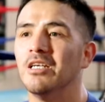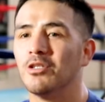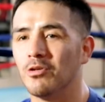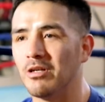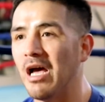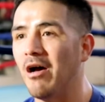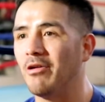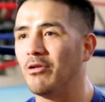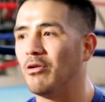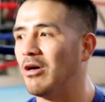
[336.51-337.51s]
So now,
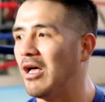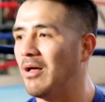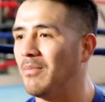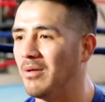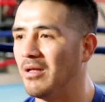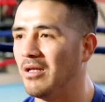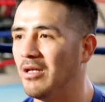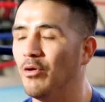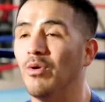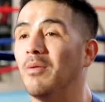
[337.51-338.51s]
you know, it
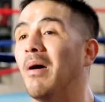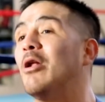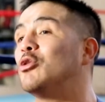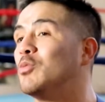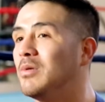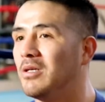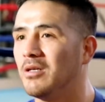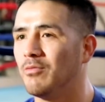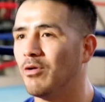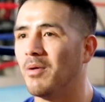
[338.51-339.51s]
don't really matter to me
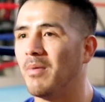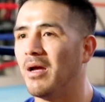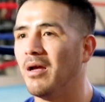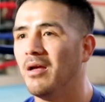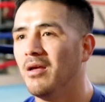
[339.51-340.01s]
where I'm at.